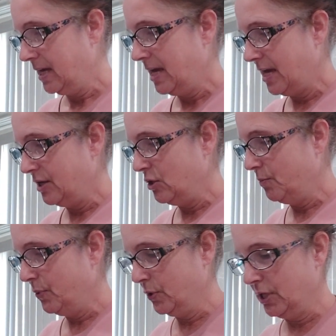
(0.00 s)
and you
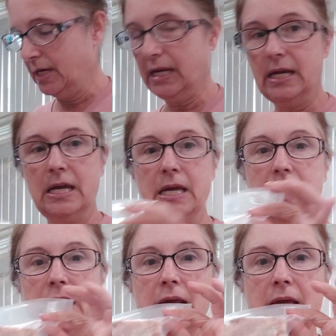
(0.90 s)
put it
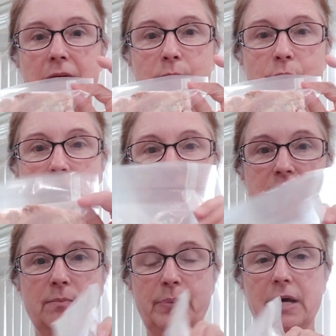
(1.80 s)
in and press
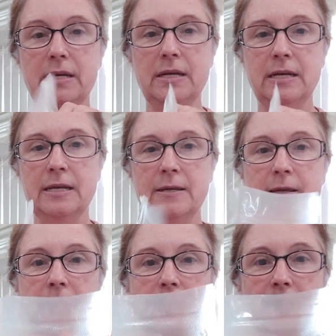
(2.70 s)
the button,
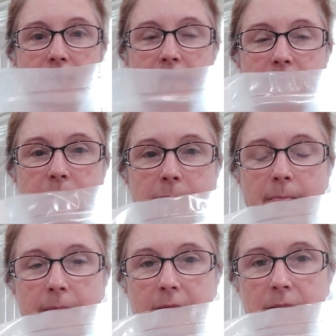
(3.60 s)

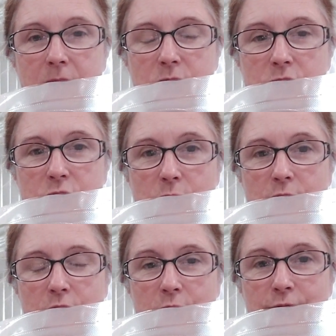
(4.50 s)
and there's
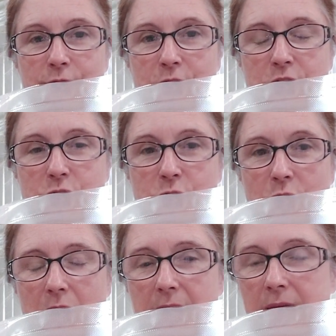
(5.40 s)
your freeze
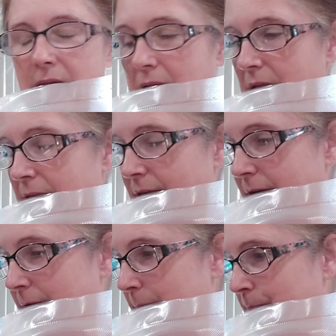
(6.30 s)
dry.
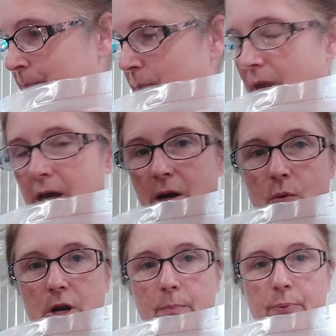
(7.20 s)

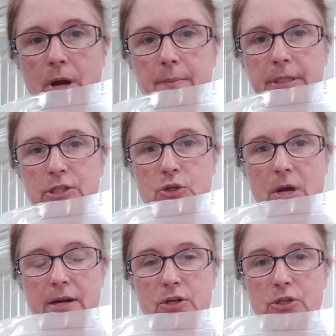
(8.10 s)
What I'll probably
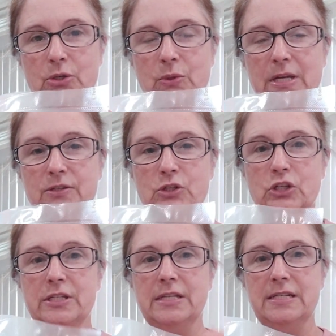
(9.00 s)
try to do is
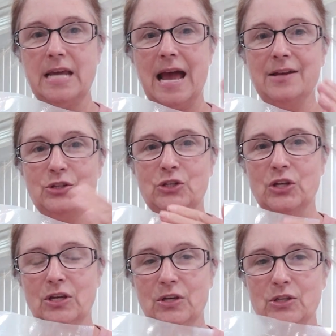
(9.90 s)
just attach
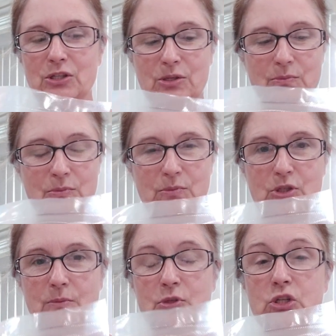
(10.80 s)
some
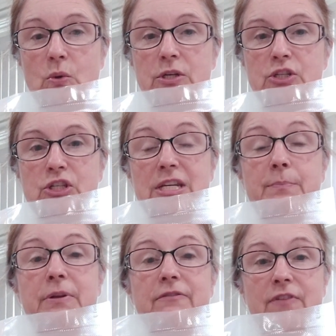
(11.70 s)
short
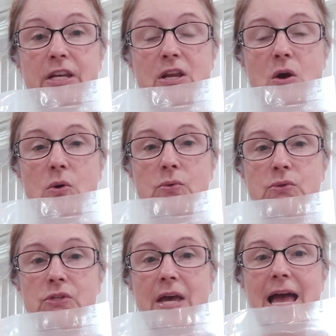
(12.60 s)
snippet
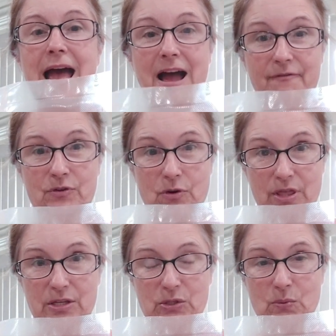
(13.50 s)
videos after
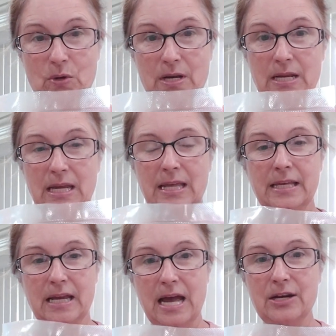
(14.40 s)
this one
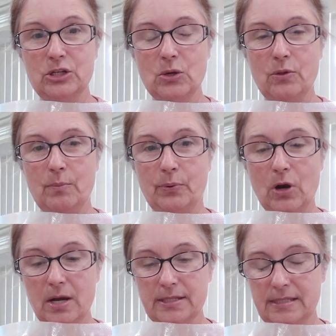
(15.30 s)
that kind of show the
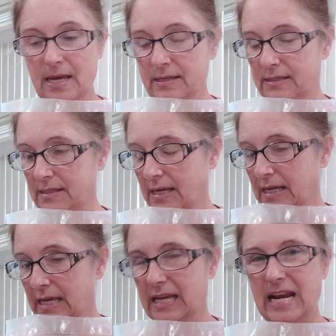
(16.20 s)
process
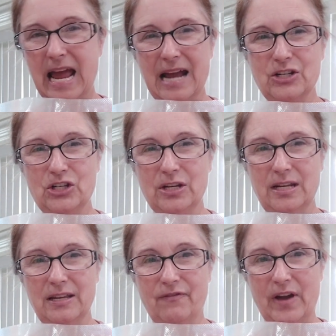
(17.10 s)
in action
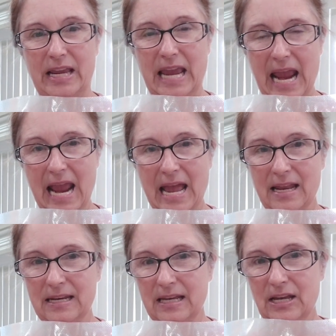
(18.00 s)
if I
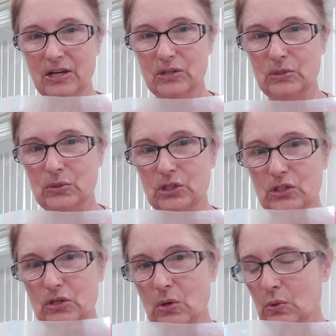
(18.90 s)
can, because there's
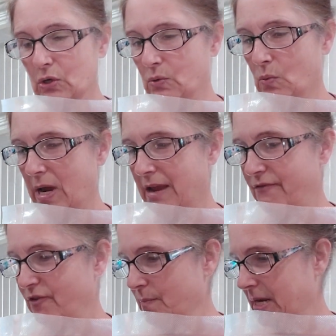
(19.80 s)
just no good way
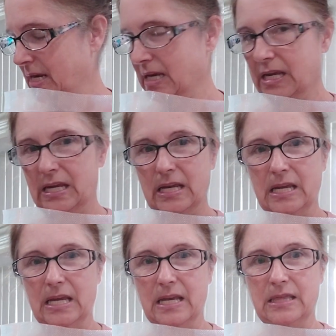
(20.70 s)
for me to
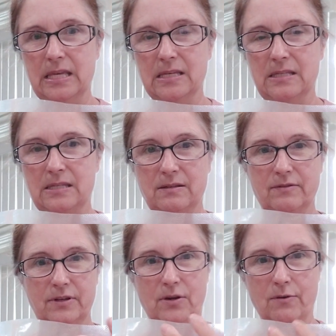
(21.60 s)
get this,
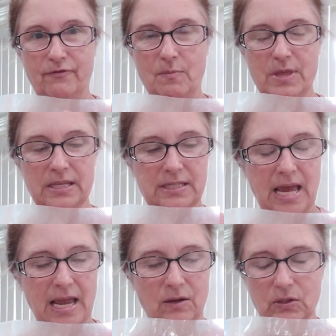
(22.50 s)
from this
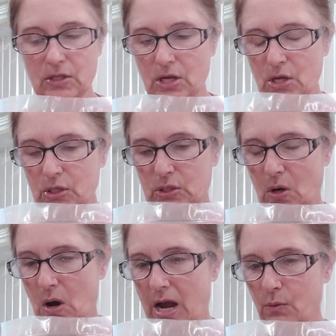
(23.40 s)
angle.
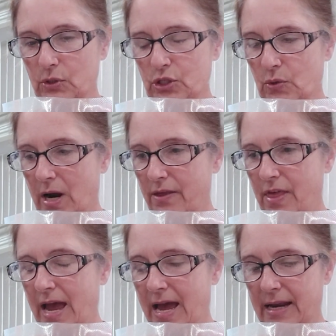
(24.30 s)
So I will try
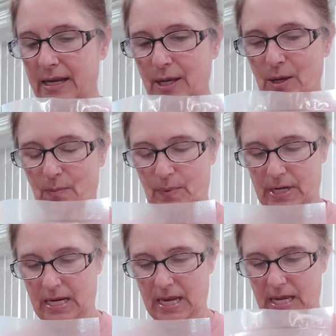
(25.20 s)
that. But
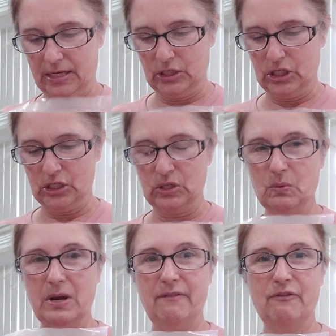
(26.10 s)
again, it's just a
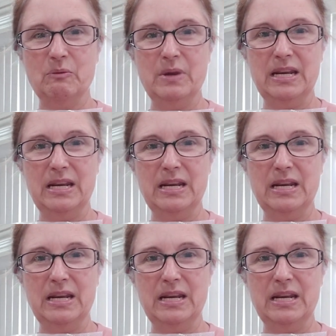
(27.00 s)
way for me